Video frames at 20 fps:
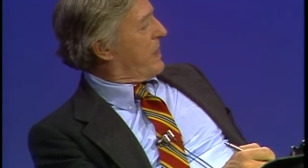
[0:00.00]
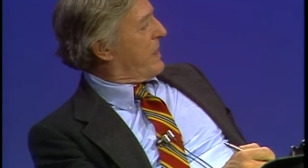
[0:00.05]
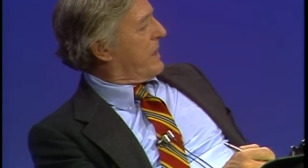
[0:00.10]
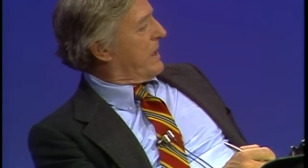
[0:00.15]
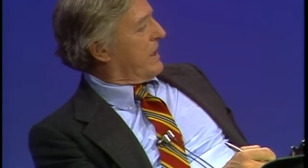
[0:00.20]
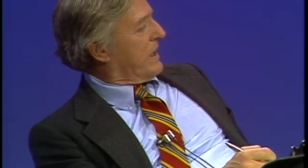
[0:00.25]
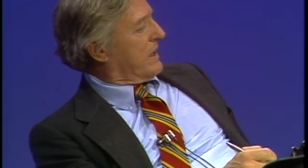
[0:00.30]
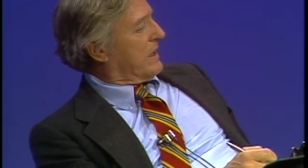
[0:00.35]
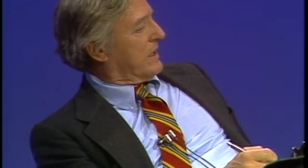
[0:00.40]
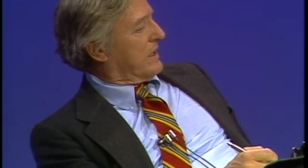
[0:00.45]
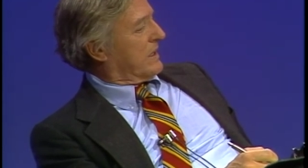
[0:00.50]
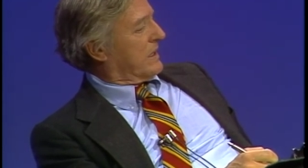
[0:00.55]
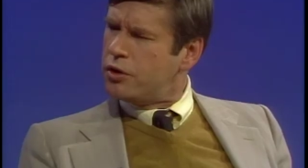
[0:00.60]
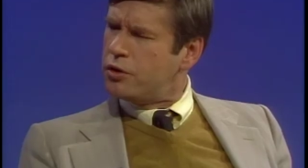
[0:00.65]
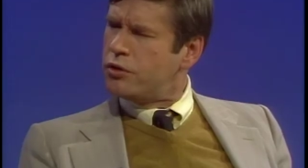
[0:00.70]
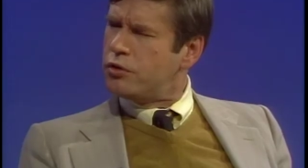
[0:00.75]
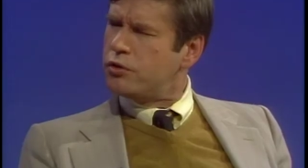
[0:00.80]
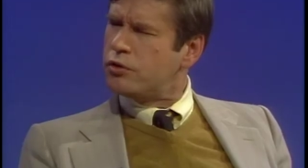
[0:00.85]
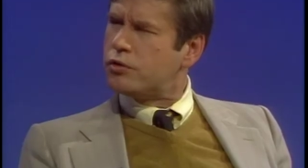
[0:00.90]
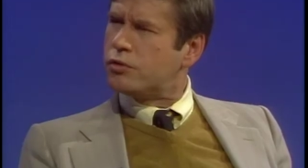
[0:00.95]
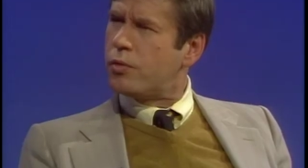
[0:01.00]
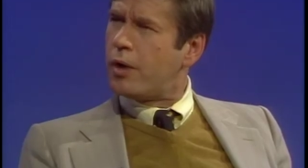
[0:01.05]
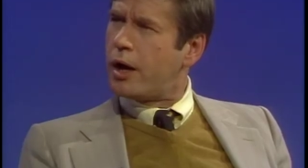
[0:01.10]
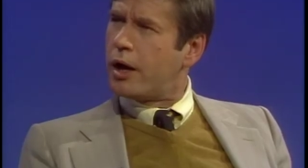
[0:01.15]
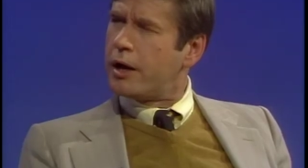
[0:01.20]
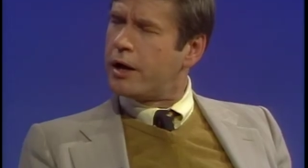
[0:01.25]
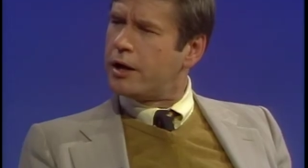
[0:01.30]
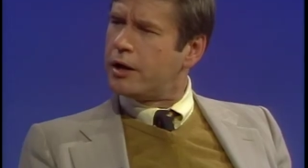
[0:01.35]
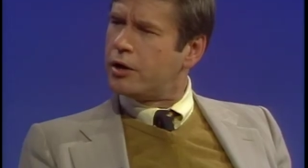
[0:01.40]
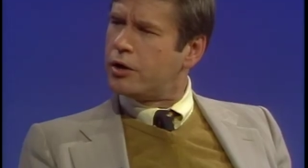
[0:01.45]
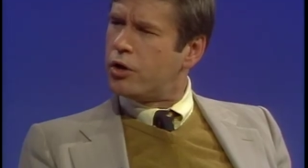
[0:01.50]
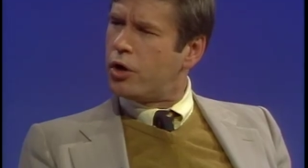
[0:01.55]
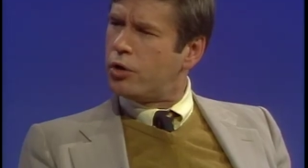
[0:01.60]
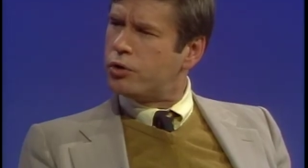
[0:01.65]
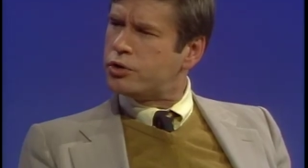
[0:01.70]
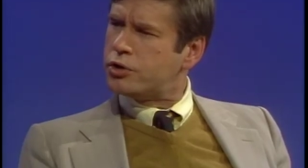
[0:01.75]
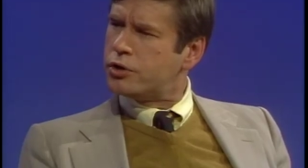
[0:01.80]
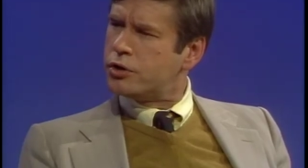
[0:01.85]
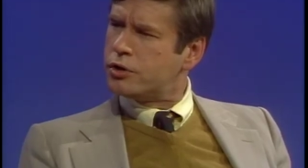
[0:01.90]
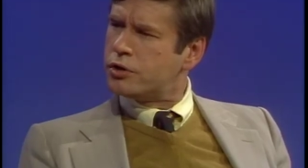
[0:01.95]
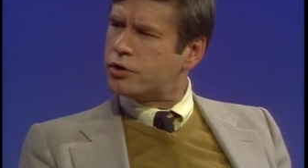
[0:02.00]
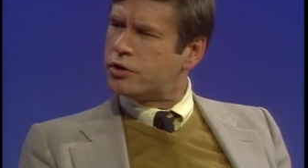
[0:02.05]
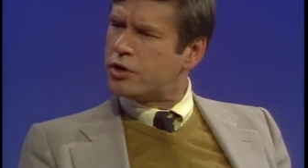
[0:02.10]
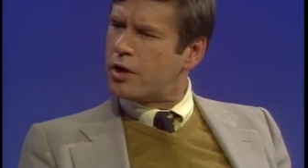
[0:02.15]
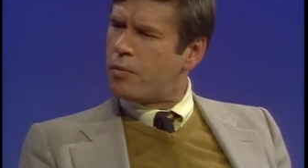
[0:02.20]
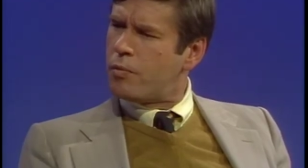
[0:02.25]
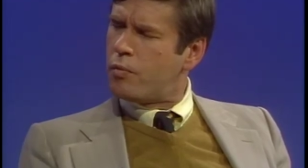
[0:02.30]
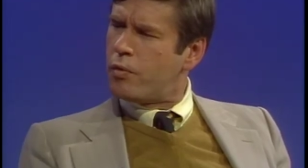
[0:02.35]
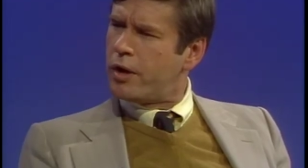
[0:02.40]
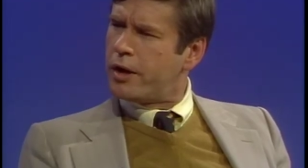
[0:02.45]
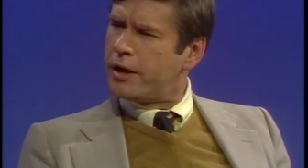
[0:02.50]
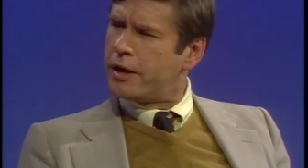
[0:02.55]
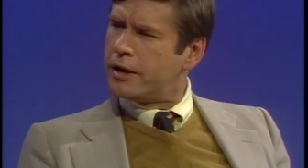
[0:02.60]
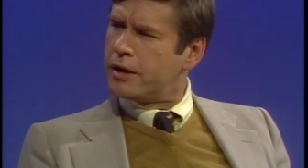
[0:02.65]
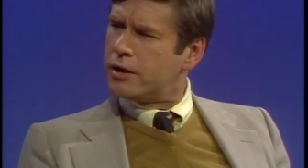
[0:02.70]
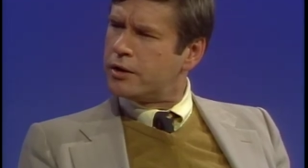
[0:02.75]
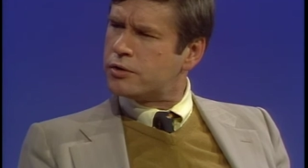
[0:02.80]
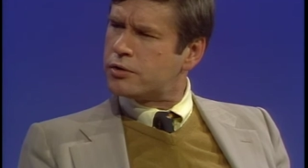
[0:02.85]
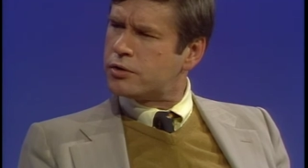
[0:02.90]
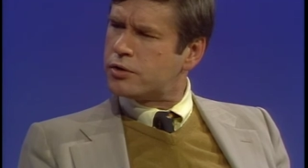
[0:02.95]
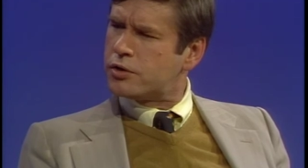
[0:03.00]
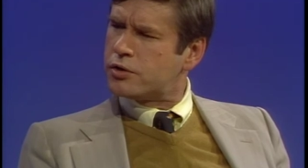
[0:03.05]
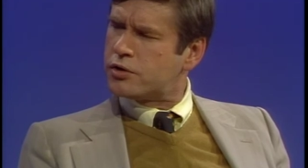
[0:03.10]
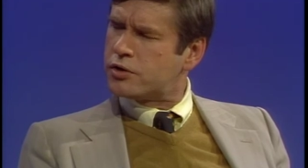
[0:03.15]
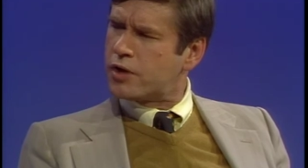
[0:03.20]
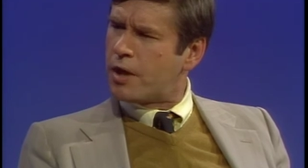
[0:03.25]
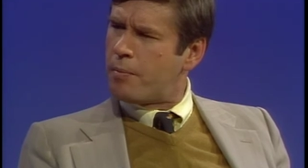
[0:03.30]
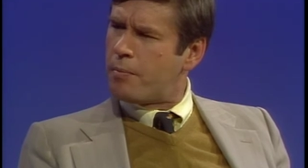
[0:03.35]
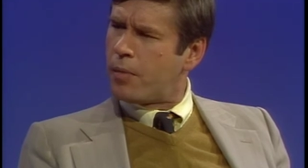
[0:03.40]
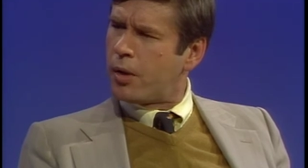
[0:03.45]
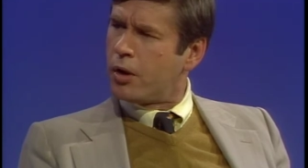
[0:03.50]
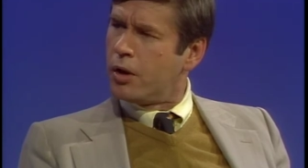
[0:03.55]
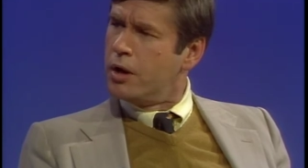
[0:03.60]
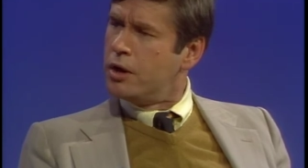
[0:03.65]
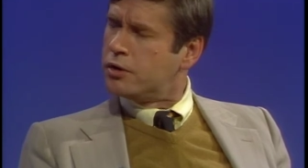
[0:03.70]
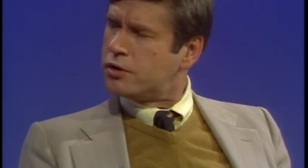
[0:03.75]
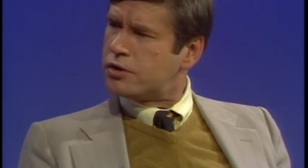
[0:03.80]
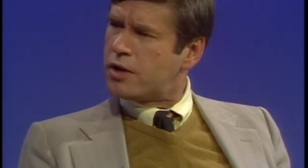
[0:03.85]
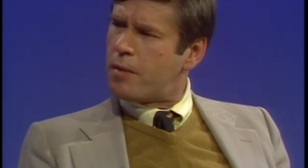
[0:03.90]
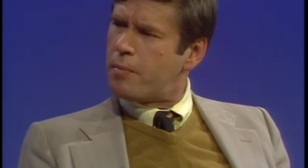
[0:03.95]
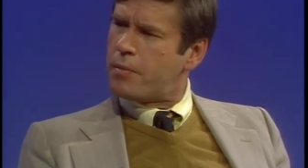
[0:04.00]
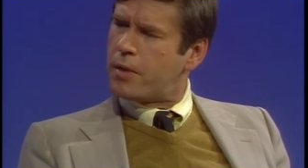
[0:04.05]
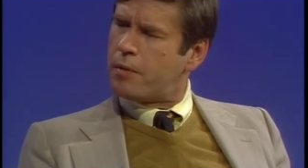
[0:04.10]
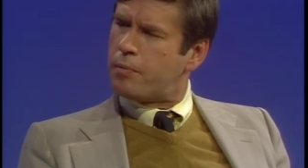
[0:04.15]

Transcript: some indwelling notion, some willingness to stumble, some mm,